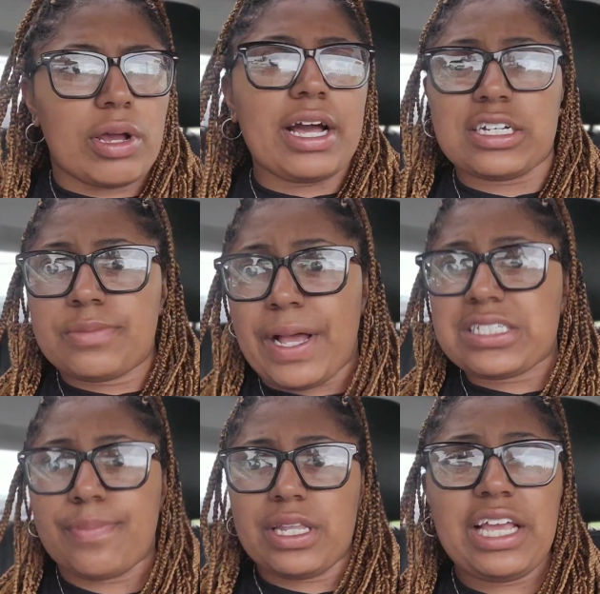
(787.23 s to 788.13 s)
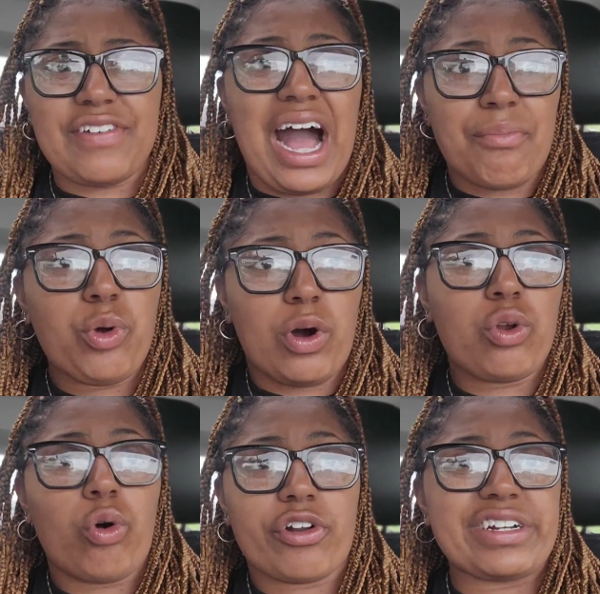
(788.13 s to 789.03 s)
Cause best believe I'm the one
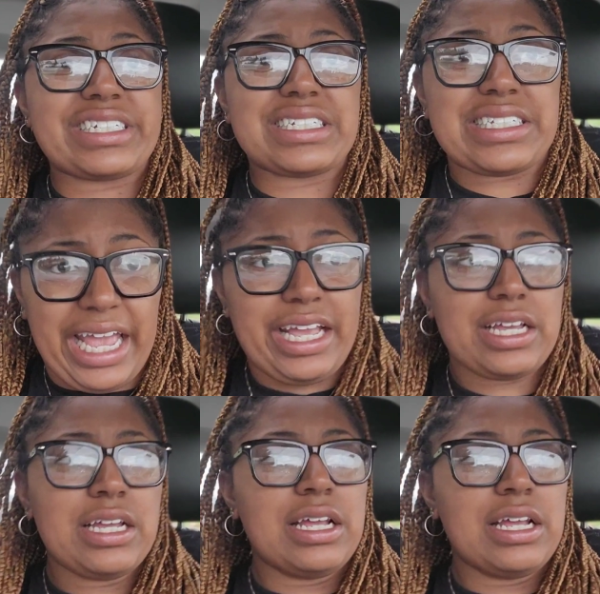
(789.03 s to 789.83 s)
ordering steak